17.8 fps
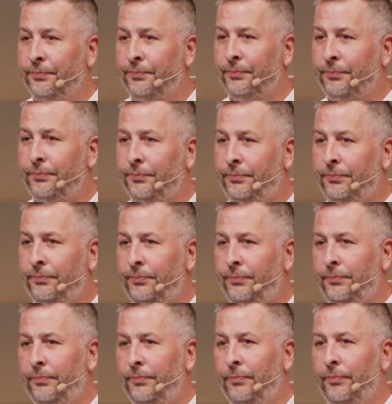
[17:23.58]

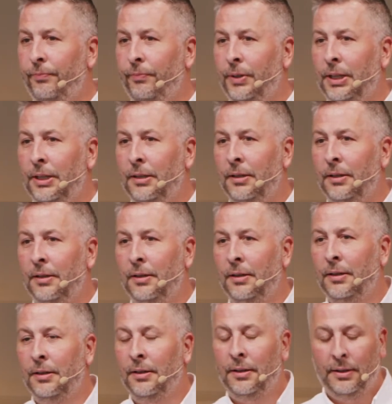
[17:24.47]

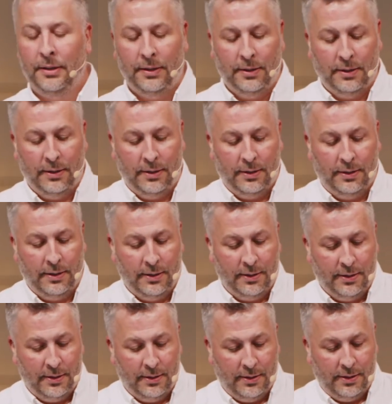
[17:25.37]

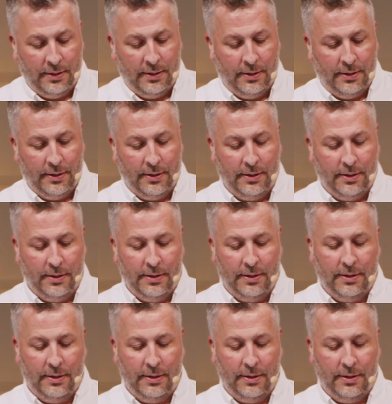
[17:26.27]
[no speech]